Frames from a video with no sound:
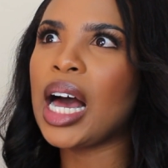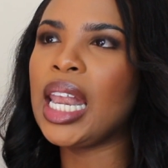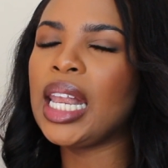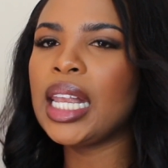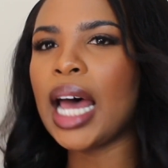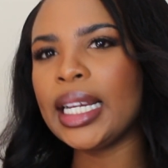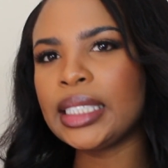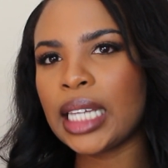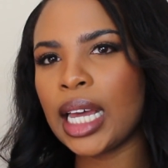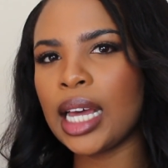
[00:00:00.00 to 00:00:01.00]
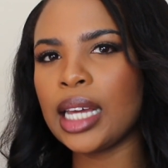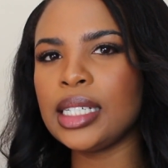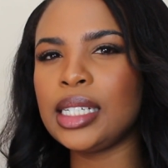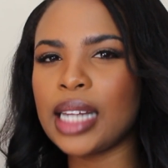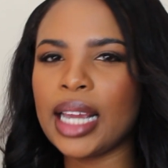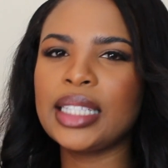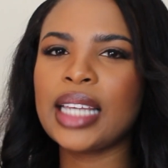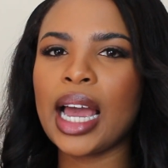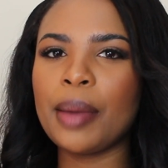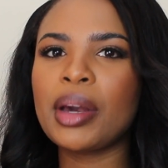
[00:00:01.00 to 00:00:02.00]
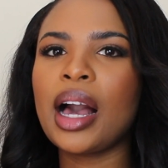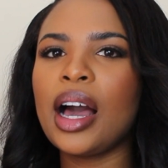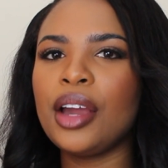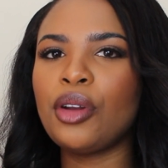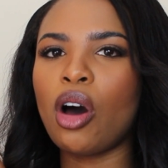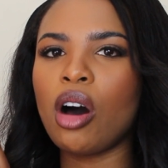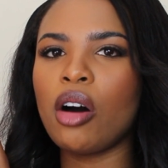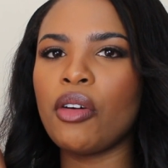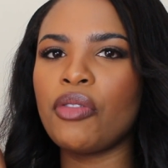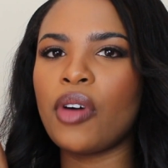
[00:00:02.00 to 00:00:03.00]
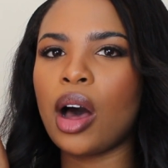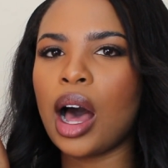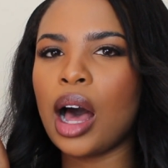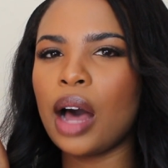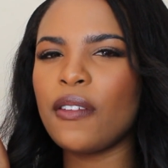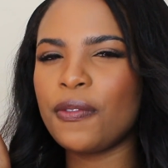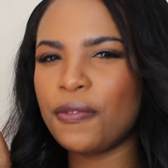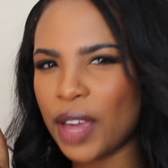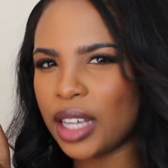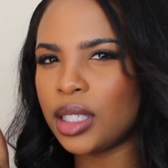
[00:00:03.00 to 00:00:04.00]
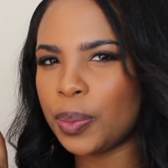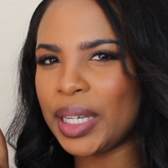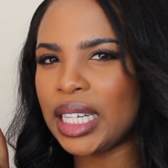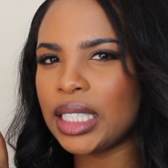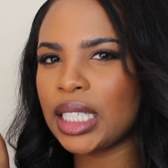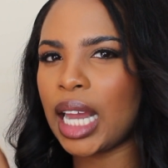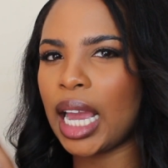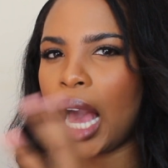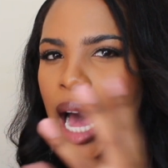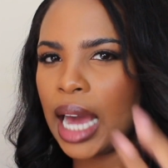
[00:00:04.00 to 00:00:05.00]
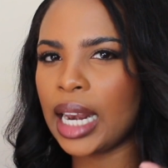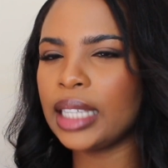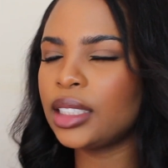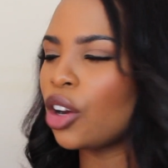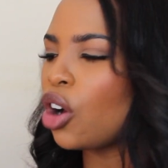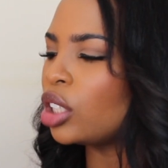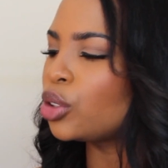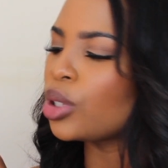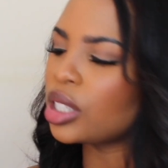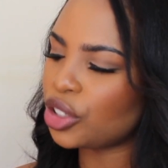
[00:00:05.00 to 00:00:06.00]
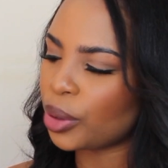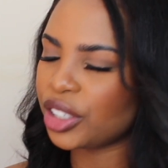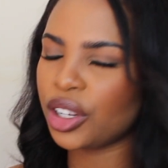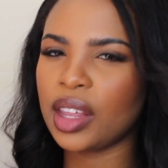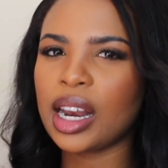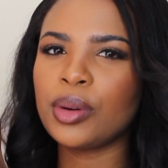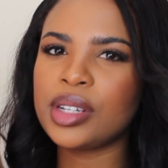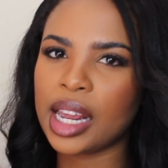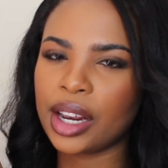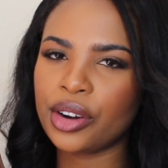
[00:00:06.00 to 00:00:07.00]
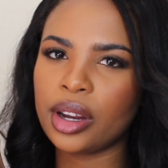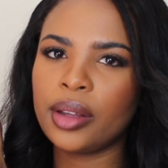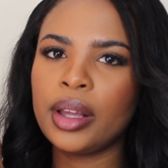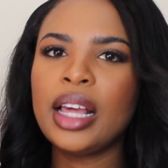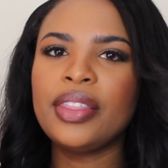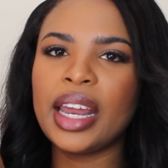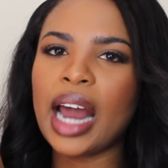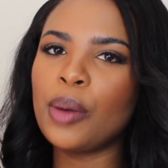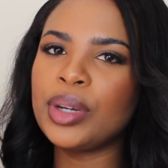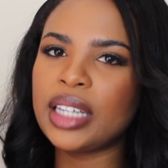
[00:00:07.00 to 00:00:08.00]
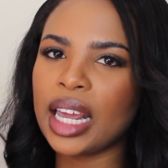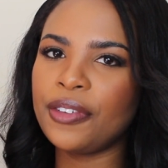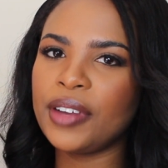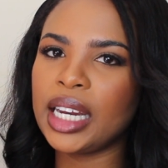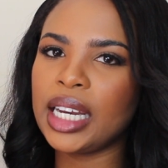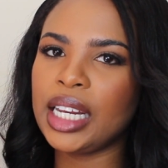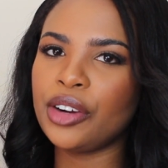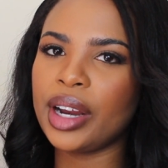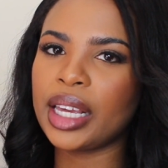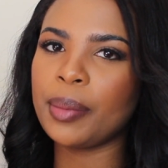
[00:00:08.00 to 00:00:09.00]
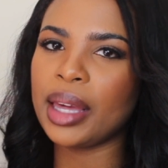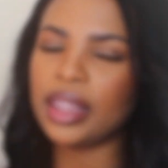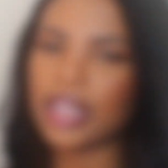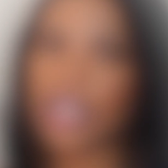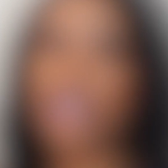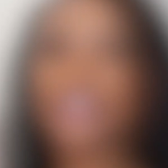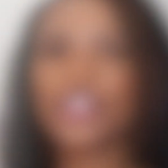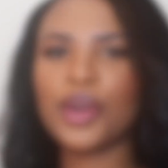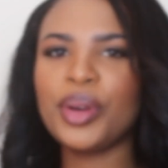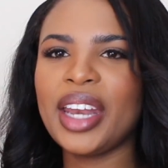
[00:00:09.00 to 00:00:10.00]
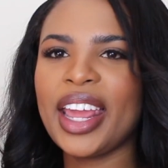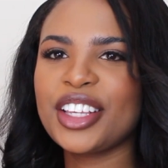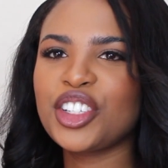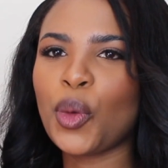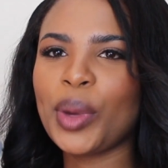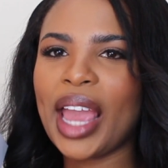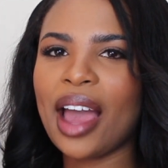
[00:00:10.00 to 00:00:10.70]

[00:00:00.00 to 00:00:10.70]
a lighter daytime kind of face beads, like highlight and contour situation, then I would definitely recommend these. So next we